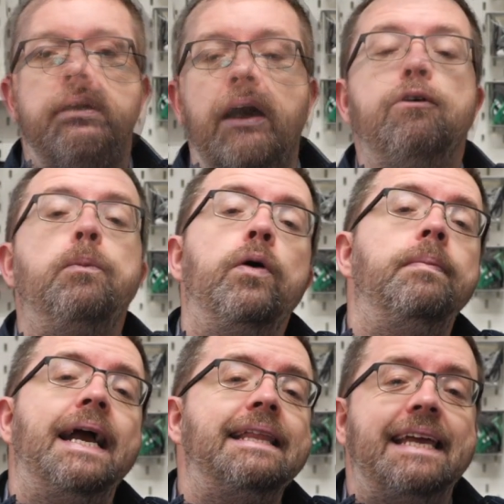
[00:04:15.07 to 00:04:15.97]
I'll report
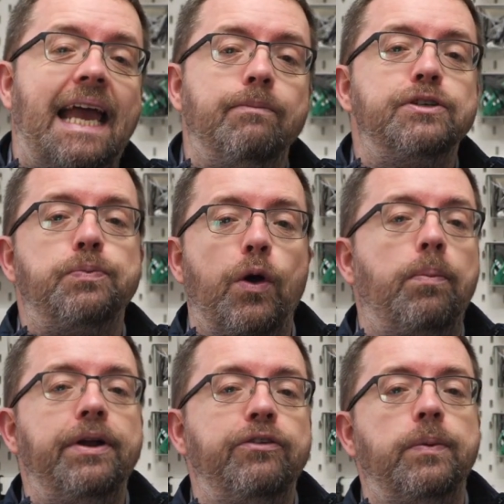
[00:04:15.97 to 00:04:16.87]
back on the camera's
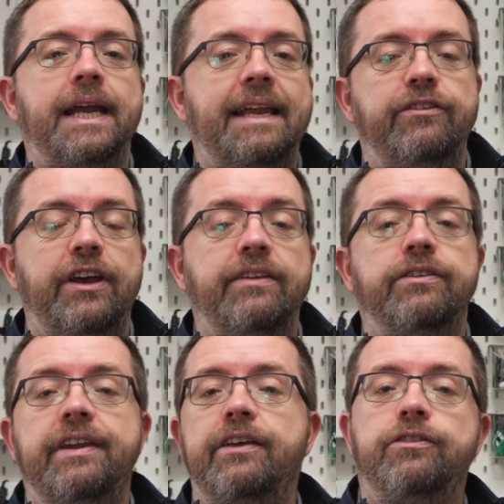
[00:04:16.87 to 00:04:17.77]
properties when I get a
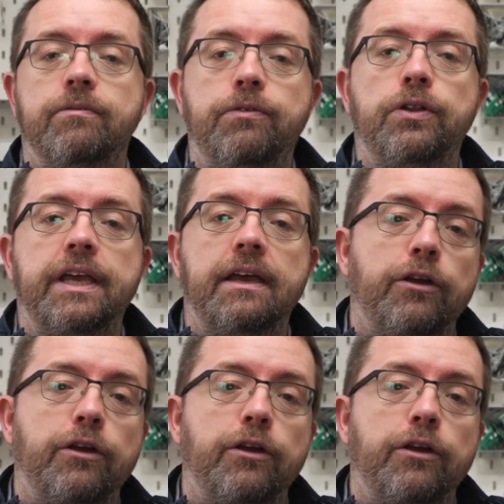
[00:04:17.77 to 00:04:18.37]
chance to test it fully,